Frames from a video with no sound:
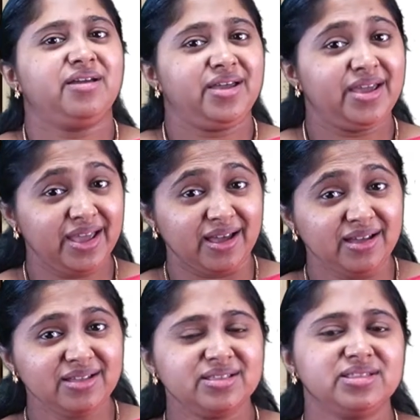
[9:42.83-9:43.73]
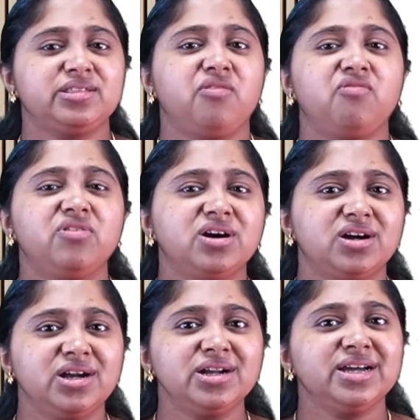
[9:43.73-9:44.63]
Here, the
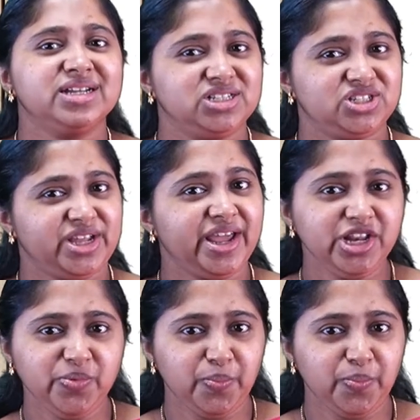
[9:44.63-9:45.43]
word tent